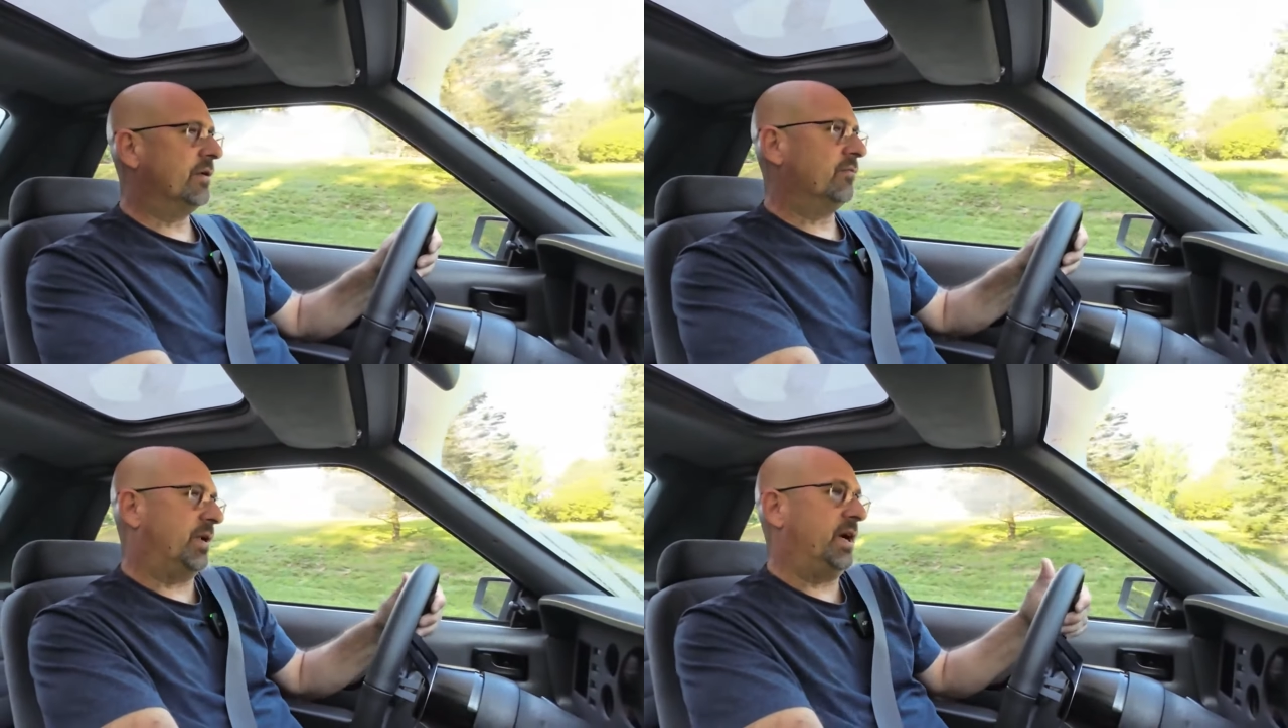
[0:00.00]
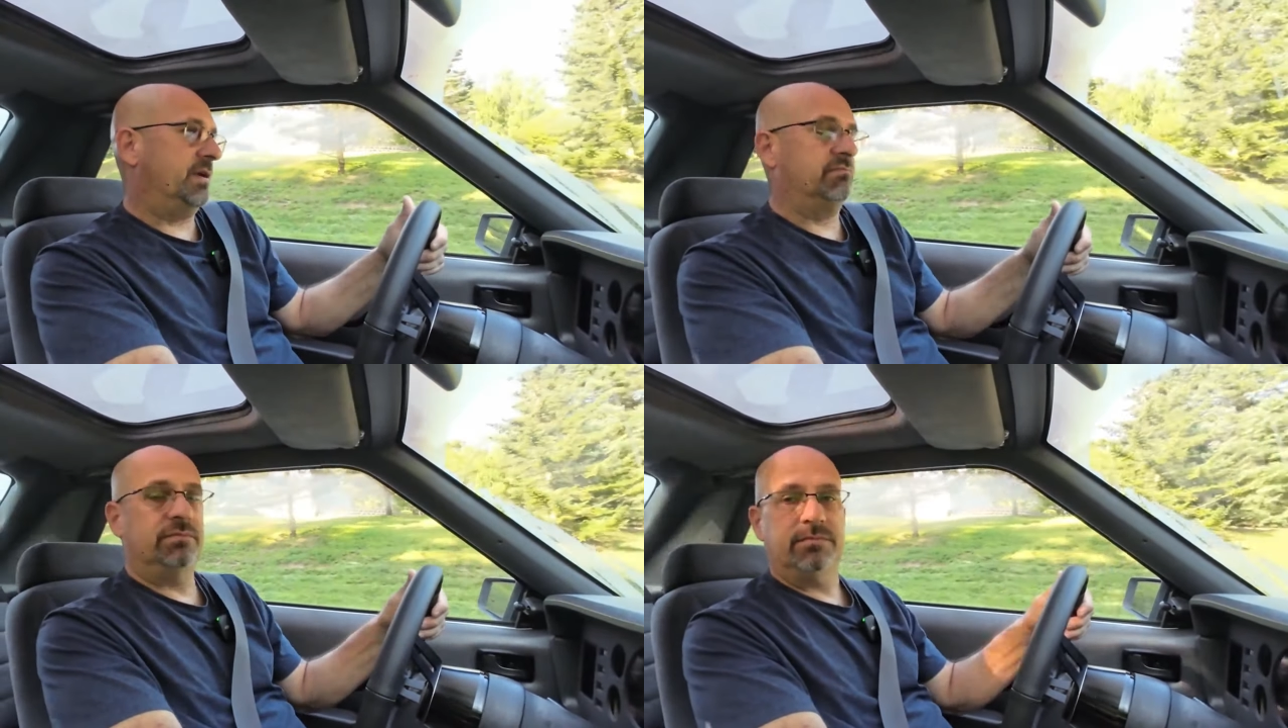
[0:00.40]
owned
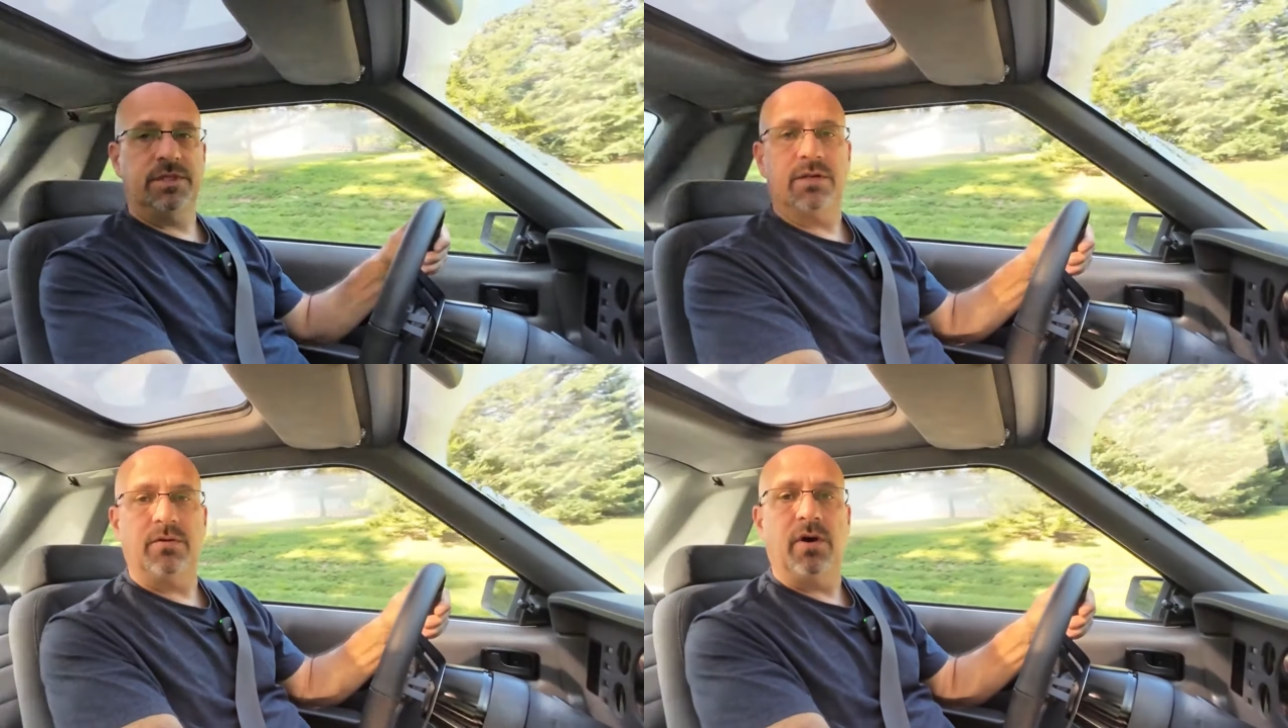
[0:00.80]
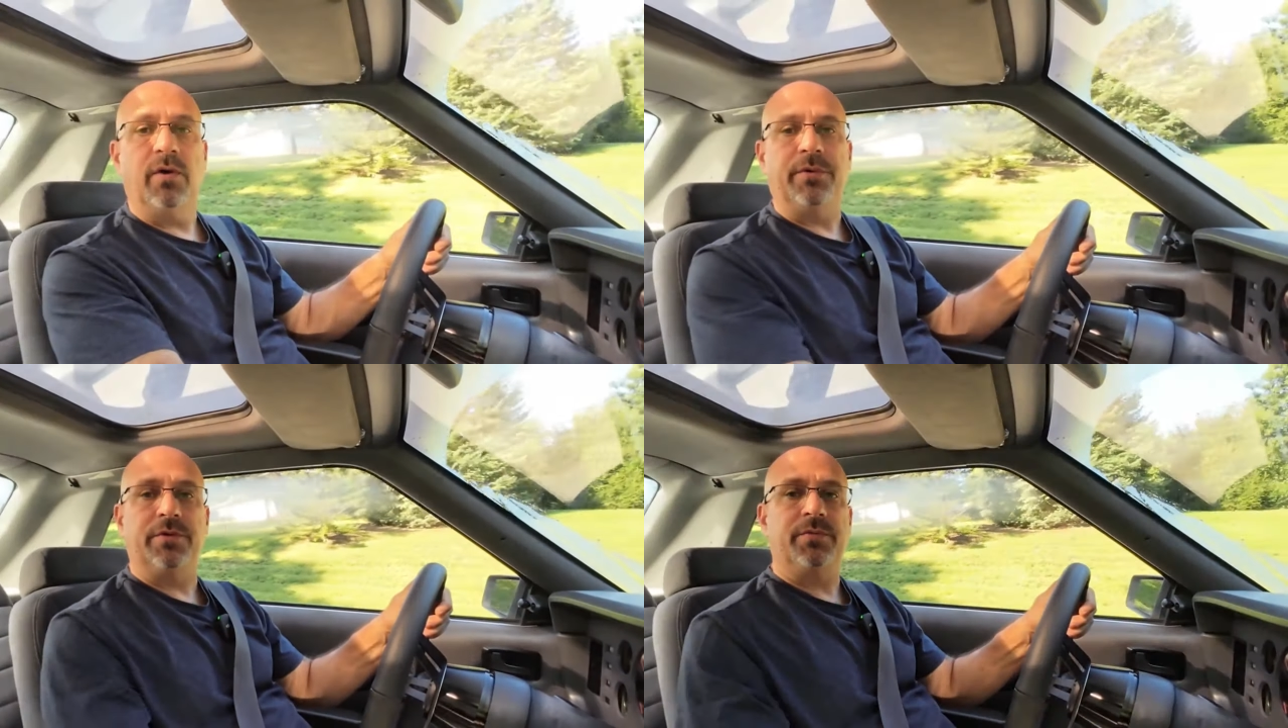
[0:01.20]
by, you know,
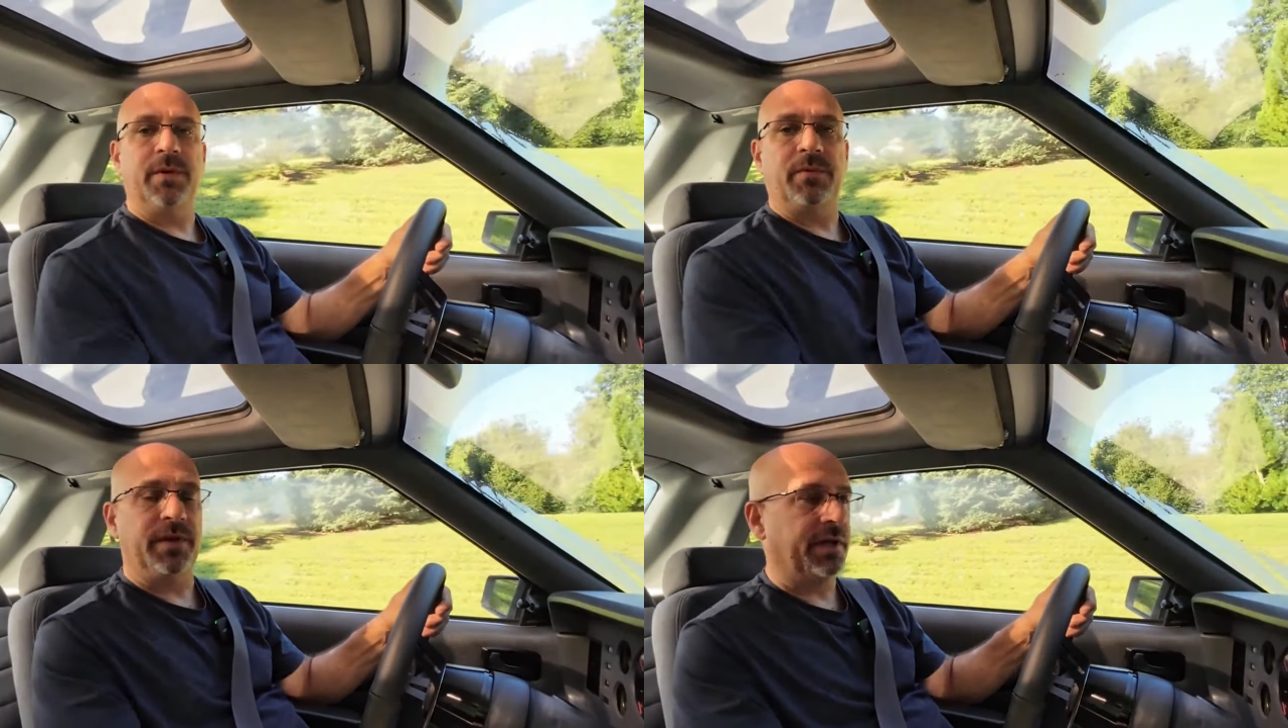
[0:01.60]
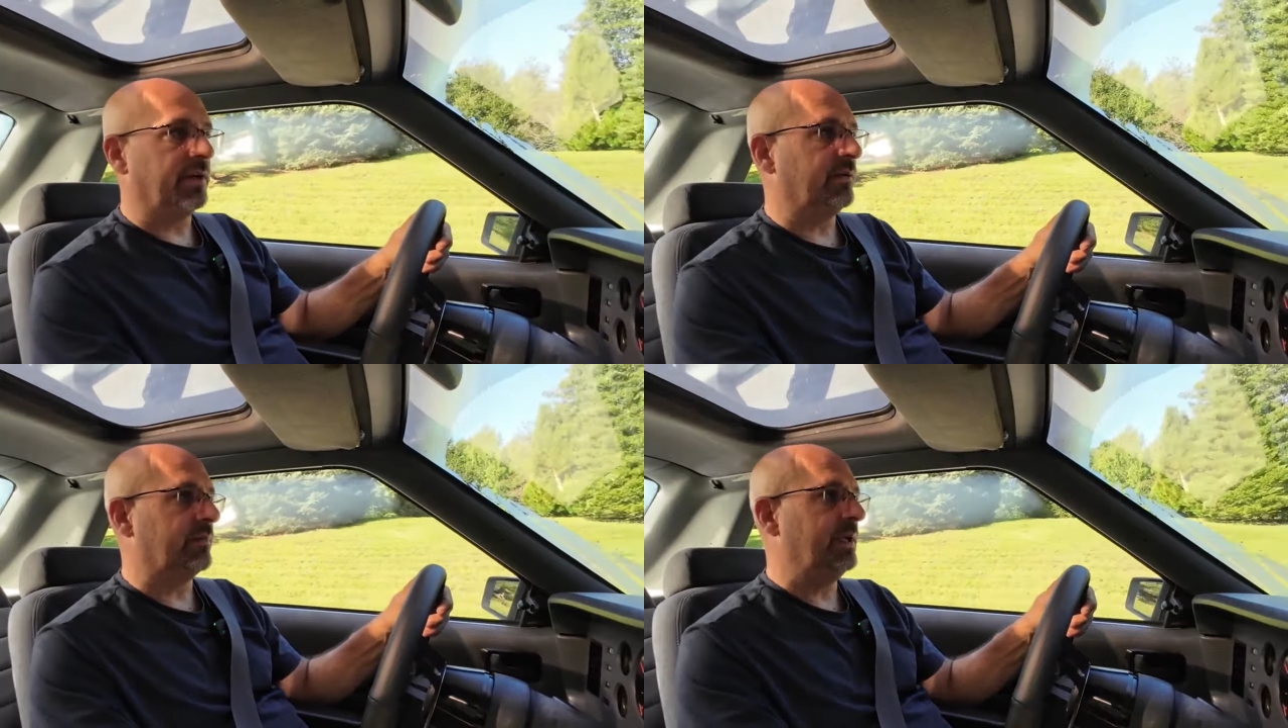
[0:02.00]
owners, people like you and